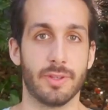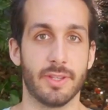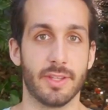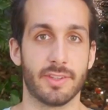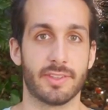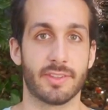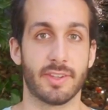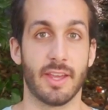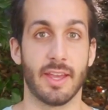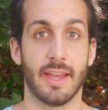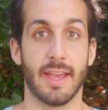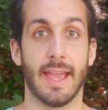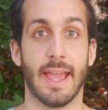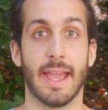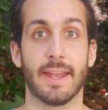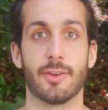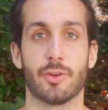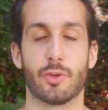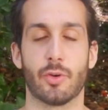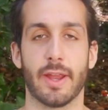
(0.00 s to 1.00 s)
this
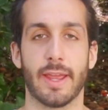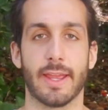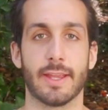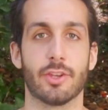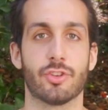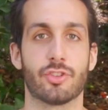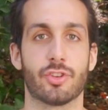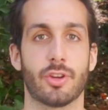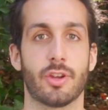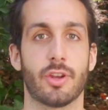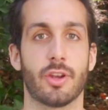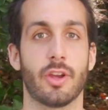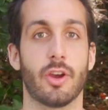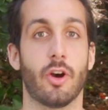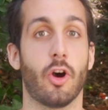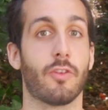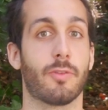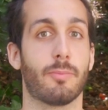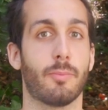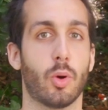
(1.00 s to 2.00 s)
end range
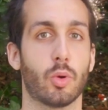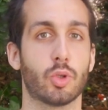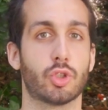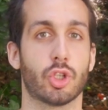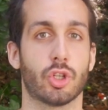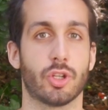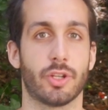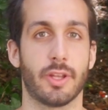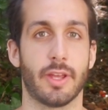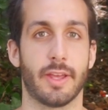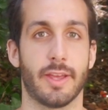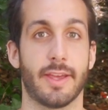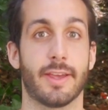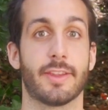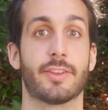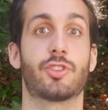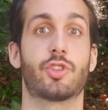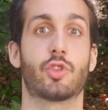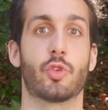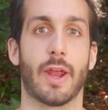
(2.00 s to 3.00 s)
of motion
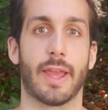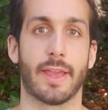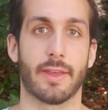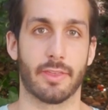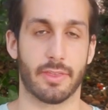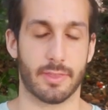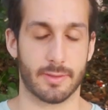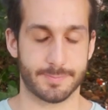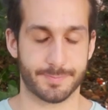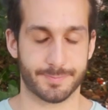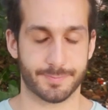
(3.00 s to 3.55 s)
strength.